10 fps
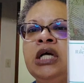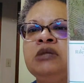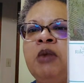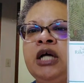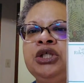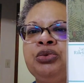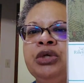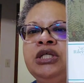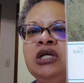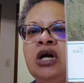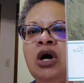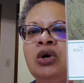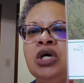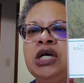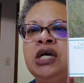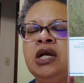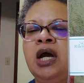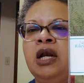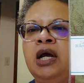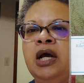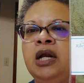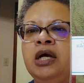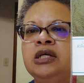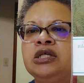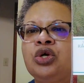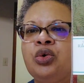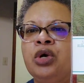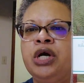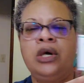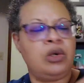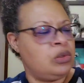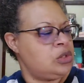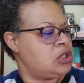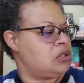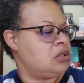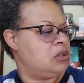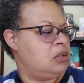is by Teresa Kogut, and it is Kringles